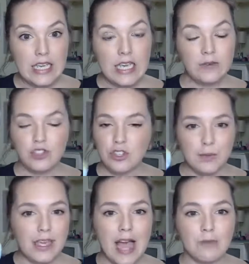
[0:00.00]
It was just a
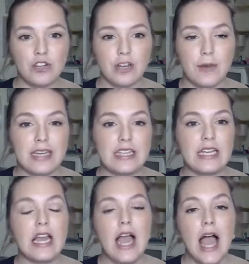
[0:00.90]
big abstract
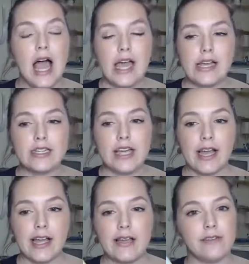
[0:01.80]
painting, and
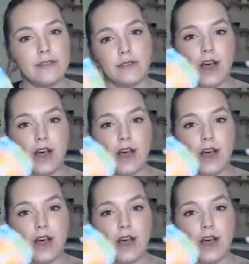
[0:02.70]
I